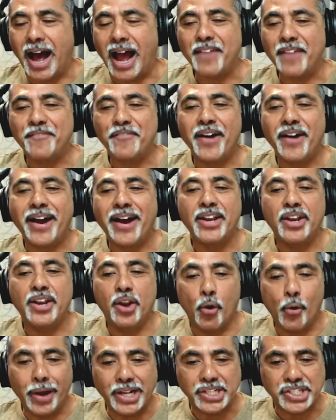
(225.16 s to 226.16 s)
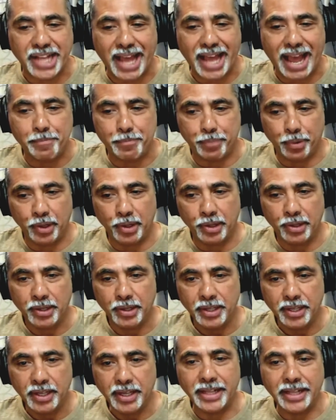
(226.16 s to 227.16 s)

just, I find no example